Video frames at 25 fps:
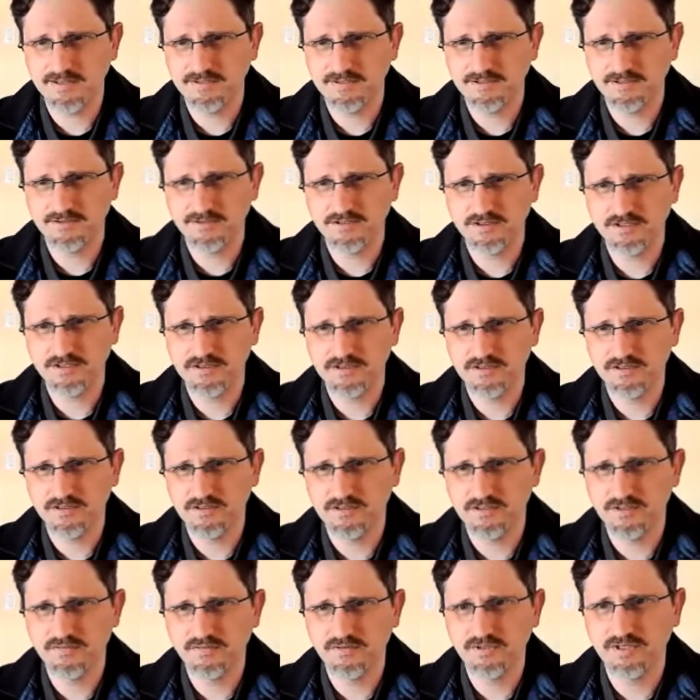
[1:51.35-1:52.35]
So
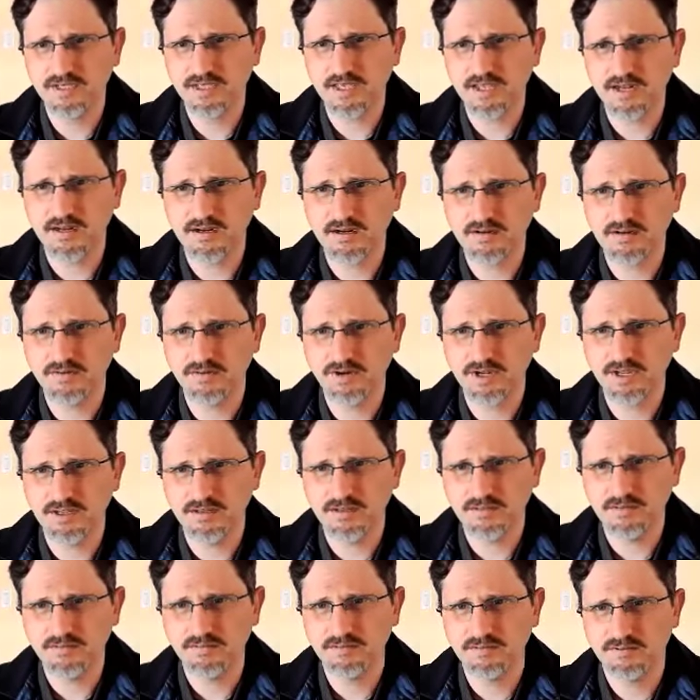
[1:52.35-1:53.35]
she's really got a
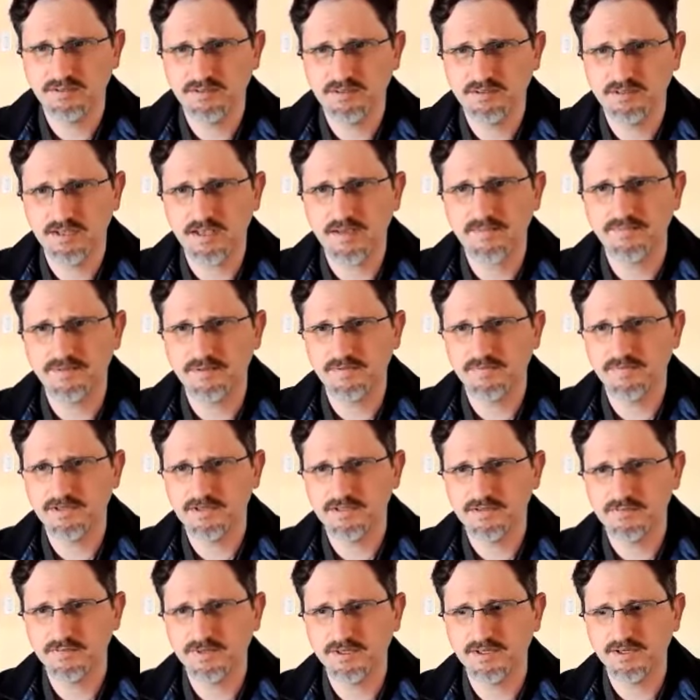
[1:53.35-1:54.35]
great depth of
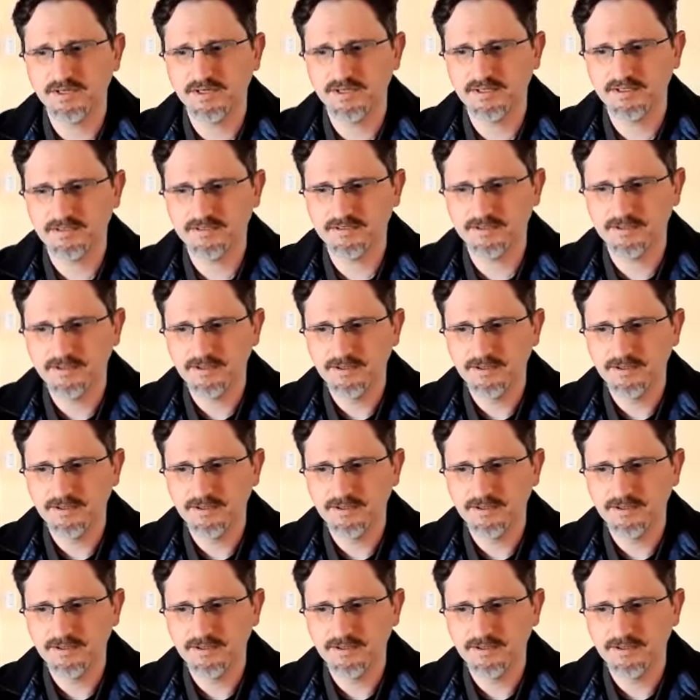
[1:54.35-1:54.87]
experience.